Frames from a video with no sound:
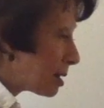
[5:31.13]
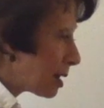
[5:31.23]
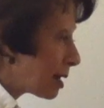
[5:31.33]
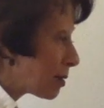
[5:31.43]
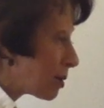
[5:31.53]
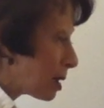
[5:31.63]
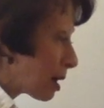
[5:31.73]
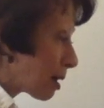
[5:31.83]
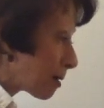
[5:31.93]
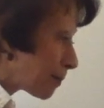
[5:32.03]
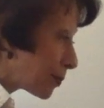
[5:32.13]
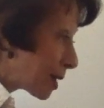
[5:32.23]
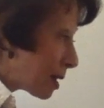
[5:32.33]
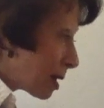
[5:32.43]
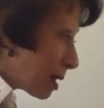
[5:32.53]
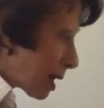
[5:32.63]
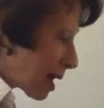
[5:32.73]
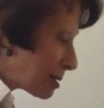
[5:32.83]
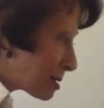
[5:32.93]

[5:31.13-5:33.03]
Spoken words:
key area. I